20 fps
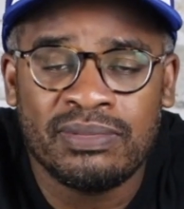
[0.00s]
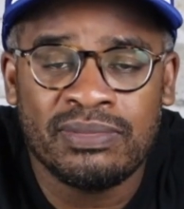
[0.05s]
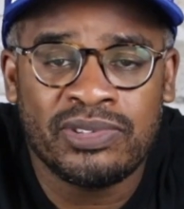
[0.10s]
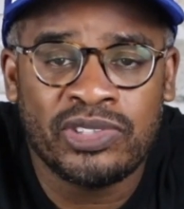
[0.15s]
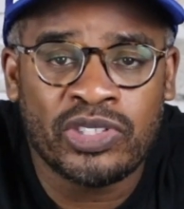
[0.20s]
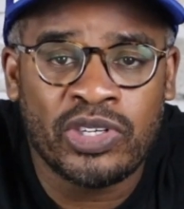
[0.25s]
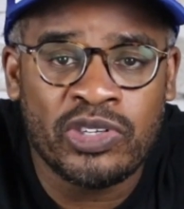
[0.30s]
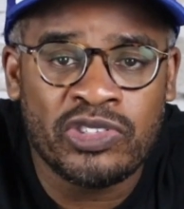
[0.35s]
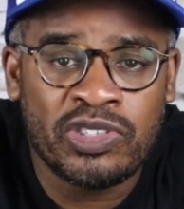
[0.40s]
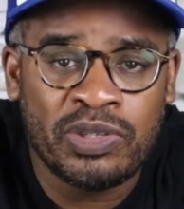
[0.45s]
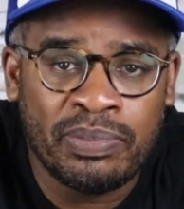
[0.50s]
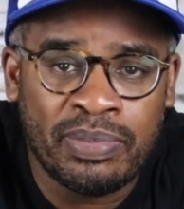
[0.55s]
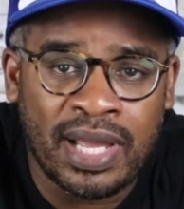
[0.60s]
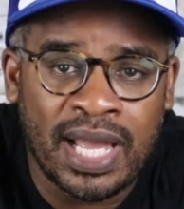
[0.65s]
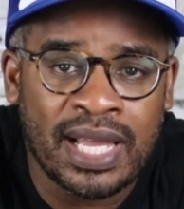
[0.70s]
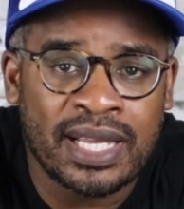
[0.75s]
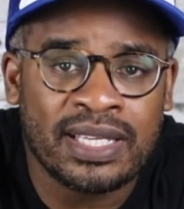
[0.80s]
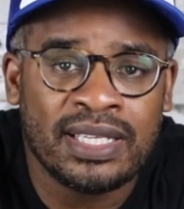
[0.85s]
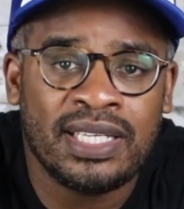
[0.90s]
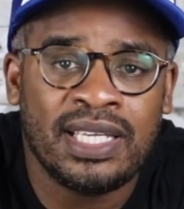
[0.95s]
Serge
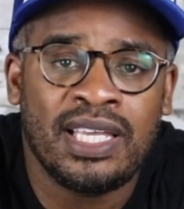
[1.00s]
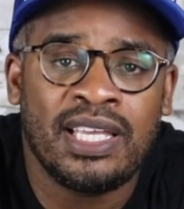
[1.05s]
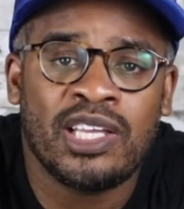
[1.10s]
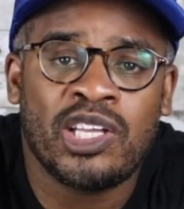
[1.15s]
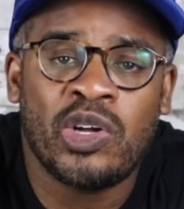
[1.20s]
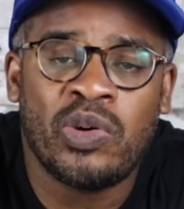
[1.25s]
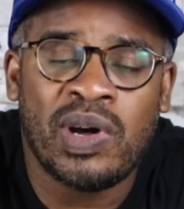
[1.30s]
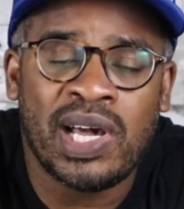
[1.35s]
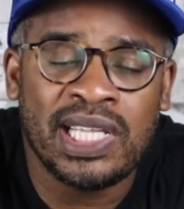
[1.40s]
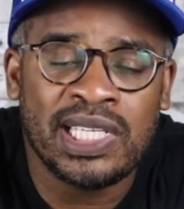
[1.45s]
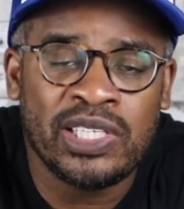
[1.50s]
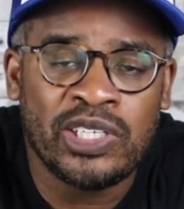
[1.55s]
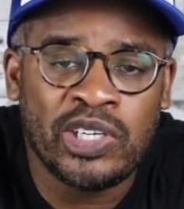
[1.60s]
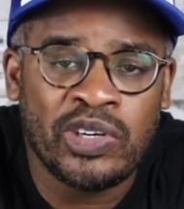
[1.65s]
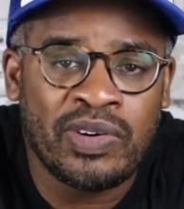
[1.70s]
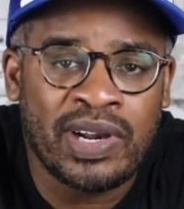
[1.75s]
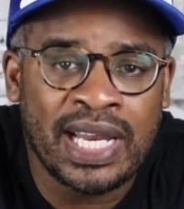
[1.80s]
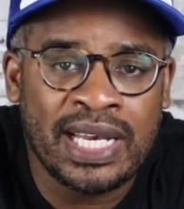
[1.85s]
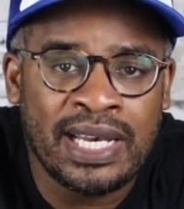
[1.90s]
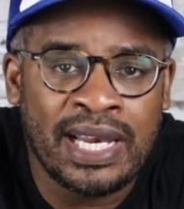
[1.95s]
Ibaka and Kawhi Leonard
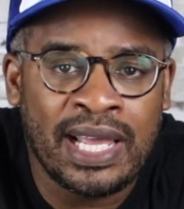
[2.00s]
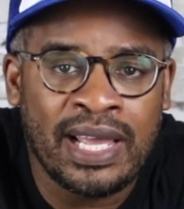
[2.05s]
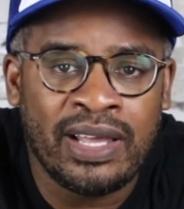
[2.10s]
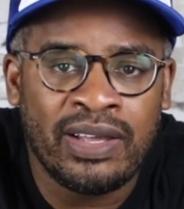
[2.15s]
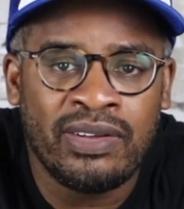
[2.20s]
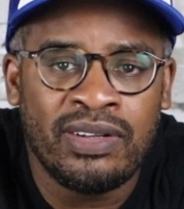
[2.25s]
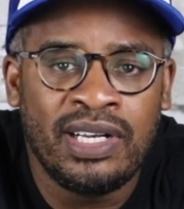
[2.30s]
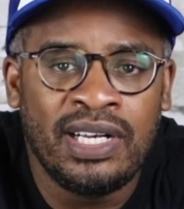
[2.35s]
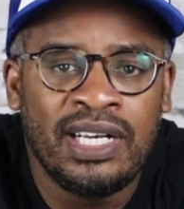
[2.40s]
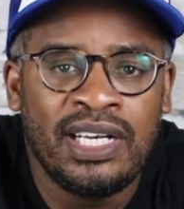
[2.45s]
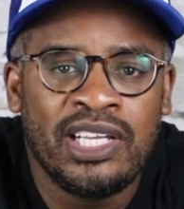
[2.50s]
right now.